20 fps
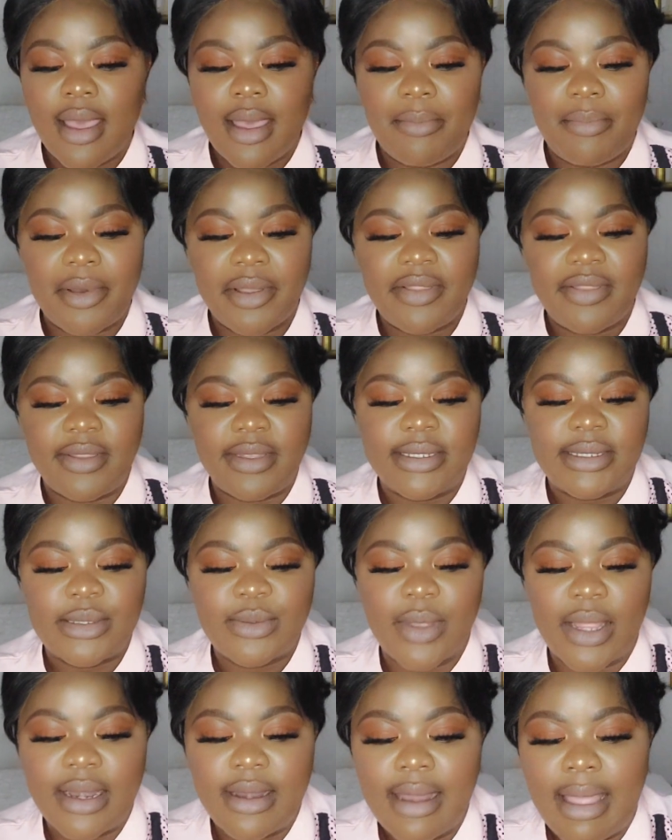I bought this
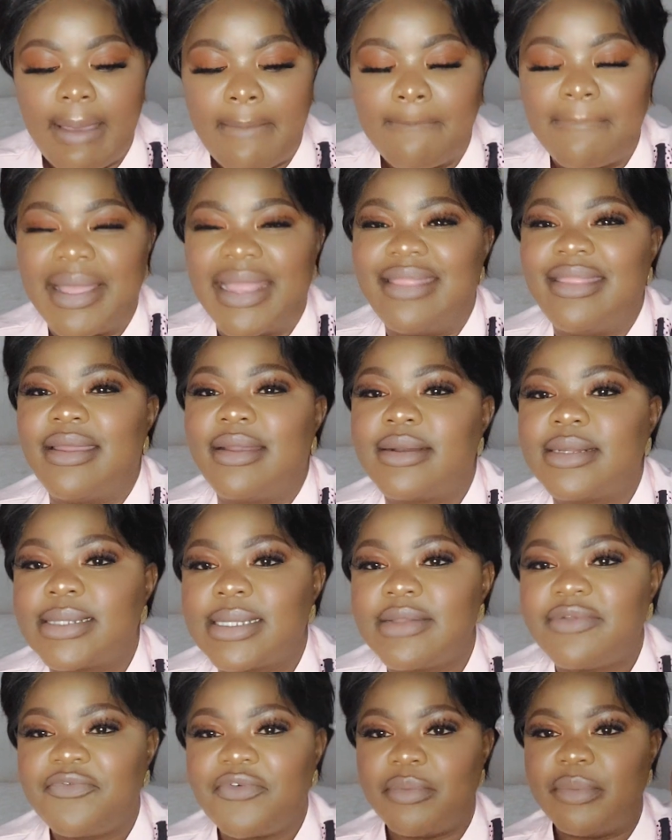one but the
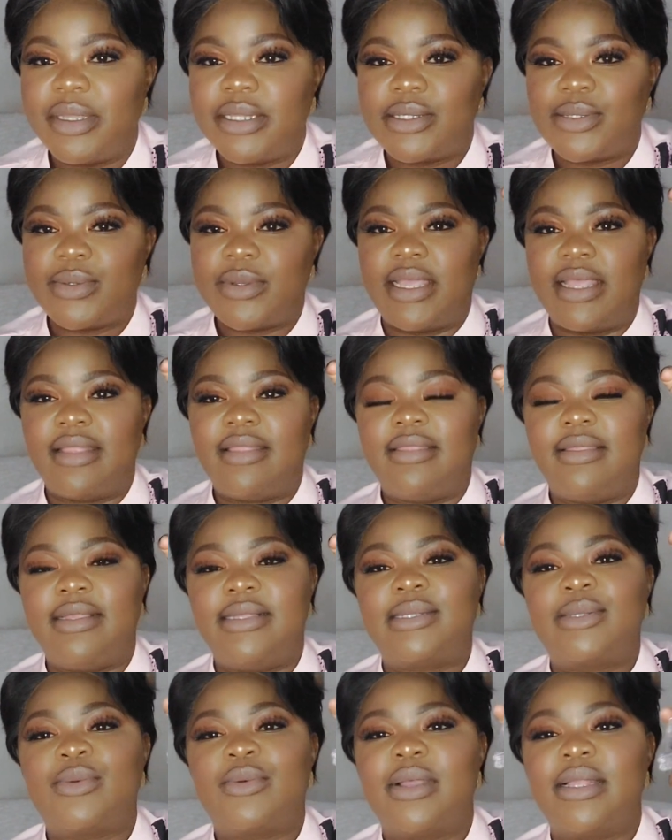reason for me to get
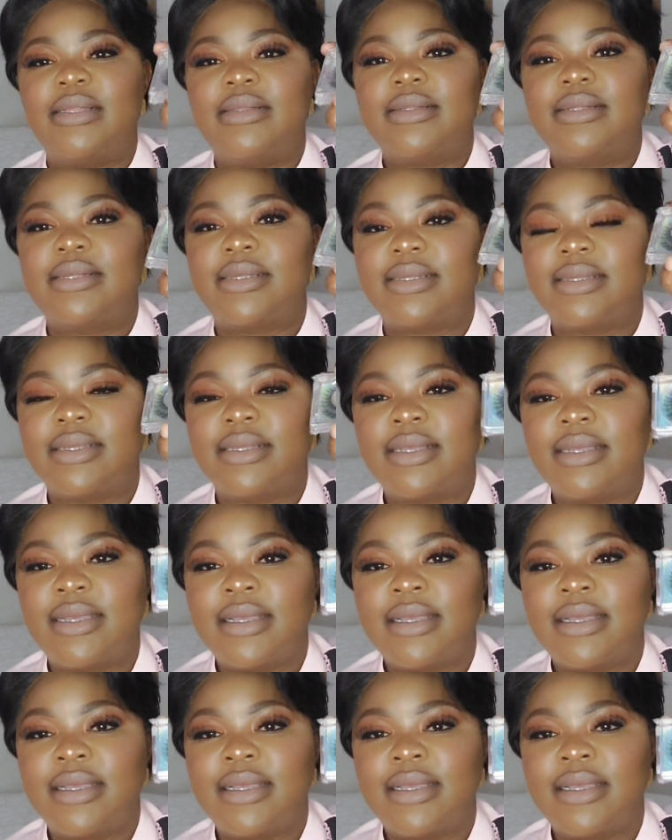these ones